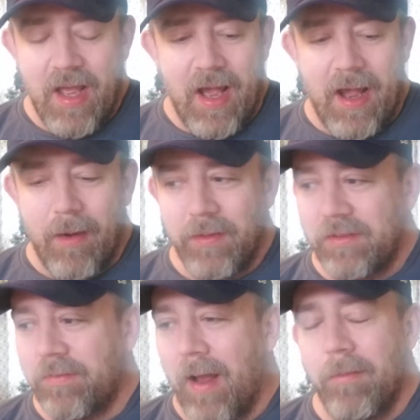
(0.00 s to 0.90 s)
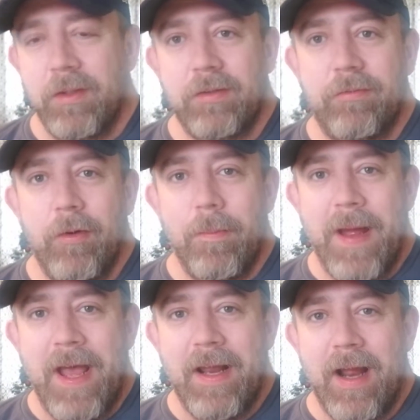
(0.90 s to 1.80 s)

I always feel bad.